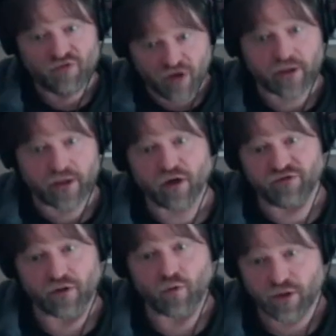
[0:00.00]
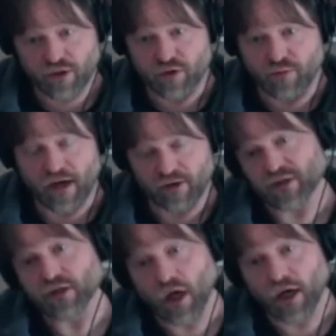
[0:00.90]
Very often what you do matters a
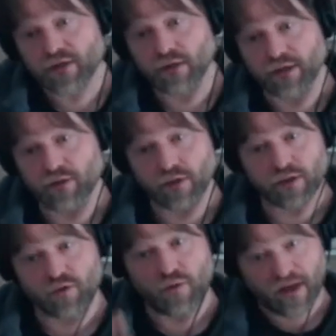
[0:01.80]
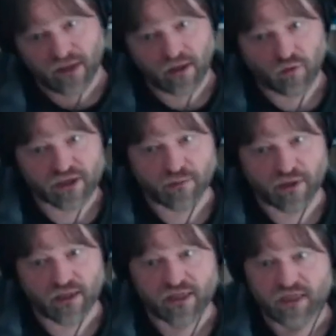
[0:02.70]
lot. Like you get to a pancake recipe
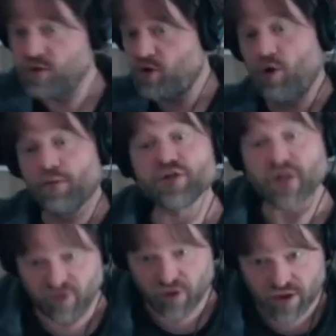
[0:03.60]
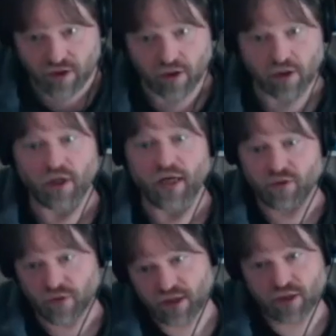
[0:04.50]
and they tell you to almost never stir, and you
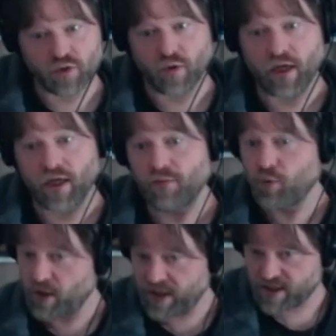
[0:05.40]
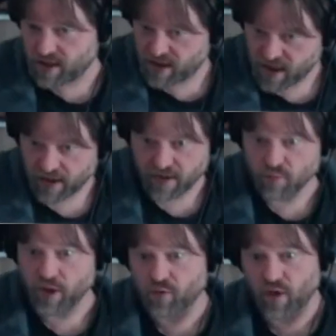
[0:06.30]
get to a pugliese Italian
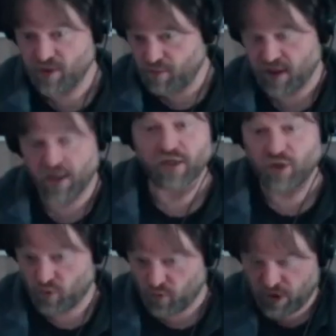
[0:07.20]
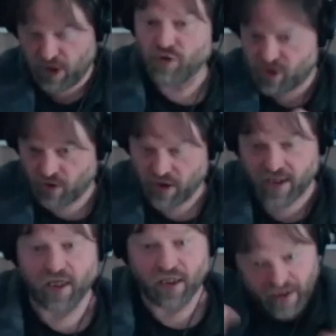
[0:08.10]
bread recipe and you stir like
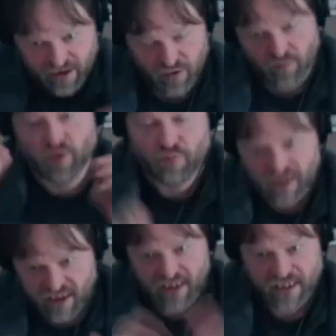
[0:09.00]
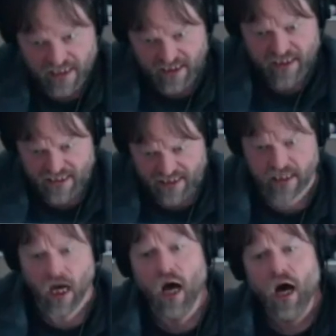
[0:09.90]
hell and you knead and knead and
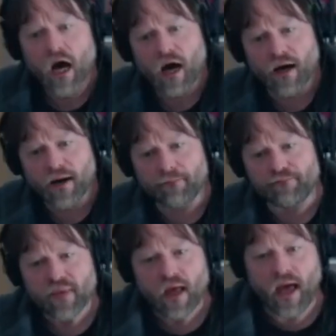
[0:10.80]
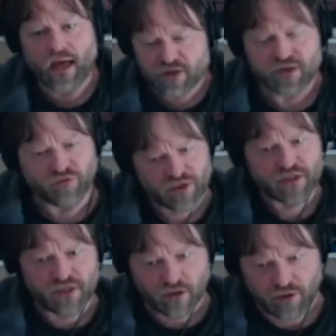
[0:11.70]
knead. Um and the
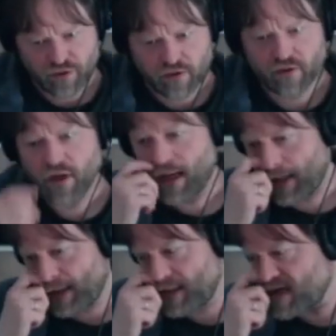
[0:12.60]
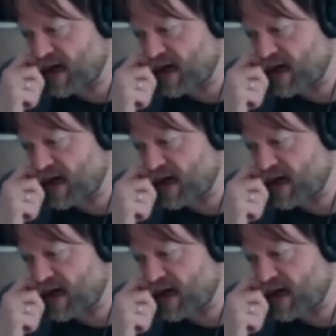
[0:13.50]
differences in the gluten. And